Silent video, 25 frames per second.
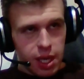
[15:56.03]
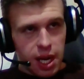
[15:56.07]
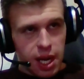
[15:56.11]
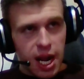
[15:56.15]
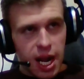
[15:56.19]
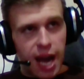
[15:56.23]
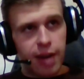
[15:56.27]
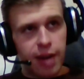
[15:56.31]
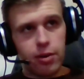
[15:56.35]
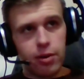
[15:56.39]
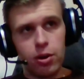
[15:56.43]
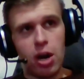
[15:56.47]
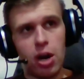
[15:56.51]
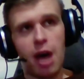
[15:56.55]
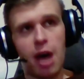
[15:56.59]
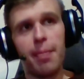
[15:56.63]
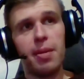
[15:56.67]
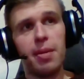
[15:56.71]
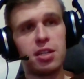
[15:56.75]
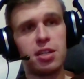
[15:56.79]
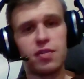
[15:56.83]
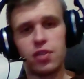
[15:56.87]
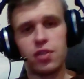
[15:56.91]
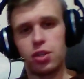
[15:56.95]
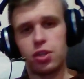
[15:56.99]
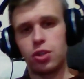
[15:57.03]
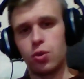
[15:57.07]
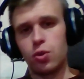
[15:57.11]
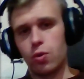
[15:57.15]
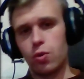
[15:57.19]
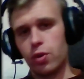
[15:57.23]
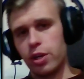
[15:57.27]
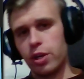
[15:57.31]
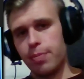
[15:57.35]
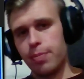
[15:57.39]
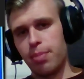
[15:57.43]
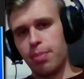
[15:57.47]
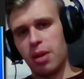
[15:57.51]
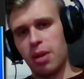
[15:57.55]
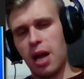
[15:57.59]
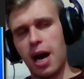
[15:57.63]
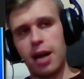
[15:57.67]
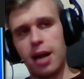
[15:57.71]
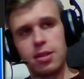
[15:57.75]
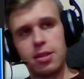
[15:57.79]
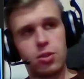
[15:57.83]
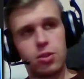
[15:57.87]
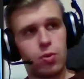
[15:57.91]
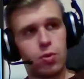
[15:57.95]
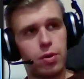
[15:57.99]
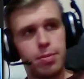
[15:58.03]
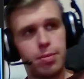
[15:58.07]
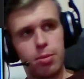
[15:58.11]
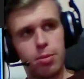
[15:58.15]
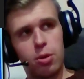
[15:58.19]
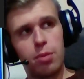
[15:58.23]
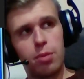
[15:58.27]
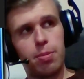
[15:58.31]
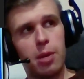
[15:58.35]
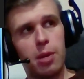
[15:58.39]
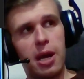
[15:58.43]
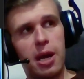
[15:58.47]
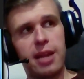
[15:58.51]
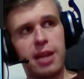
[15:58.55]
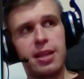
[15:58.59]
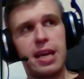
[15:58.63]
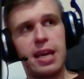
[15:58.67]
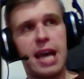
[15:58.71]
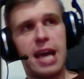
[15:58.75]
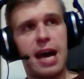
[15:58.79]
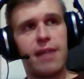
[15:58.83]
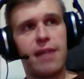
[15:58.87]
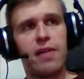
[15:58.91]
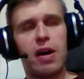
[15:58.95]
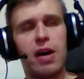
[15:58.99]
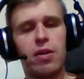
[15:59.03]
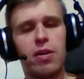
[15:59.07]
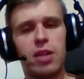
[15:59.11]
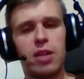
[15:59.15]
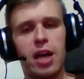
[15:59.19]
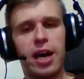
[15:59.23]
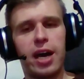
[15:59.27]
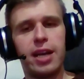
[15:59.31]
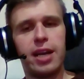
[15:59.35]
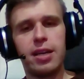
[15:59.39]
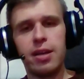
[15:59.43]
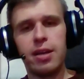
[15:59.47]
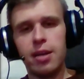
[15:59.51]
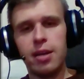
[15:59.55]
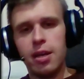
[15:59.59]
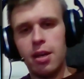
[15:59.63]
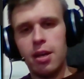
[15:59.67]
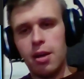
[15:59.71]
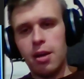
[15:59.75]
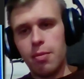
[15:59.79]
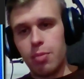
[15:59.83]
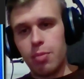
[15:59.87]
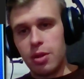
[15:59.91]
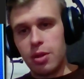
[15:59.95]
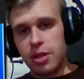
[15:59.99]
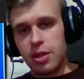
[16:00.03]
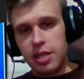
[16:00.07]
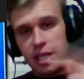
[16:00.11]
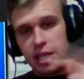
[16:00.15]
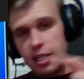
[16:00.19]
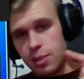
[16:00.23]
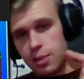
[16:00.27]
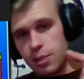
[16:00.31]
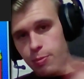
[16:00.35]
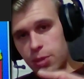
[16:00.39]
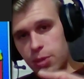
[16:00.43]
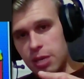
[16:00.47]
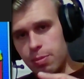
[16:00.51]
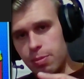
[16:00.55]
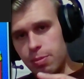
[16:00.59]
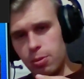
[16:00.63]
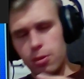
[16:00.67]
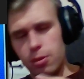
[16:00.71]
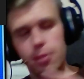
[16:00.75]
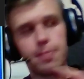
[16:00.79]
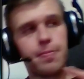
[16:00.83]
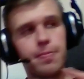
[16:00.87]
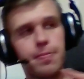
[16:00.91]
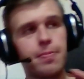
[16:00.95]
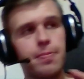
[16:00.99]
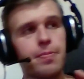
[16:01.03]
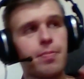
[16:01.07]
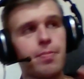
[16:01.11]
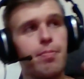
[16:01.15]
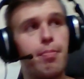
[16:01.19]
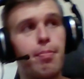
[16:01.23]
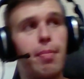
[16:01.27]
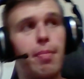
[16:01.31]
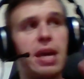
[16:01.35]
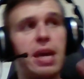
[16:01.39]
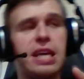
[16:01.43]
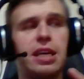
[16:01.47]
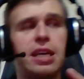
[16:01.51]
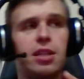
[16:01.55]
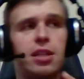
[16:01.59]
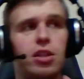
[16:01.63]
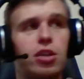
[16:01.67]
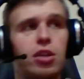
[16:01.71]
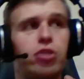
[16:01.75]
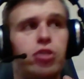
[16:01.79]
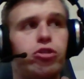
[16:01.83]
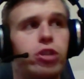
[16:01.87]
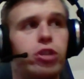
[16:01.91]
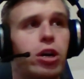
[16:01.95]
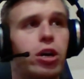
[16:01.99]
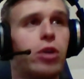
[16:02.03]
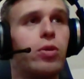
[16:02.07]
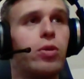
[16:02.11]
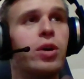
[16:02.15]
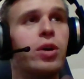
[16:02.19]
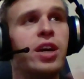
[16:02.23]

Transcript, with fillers: I don't know how much of a story plot, storyboard plot they have outlined, but these people making this show,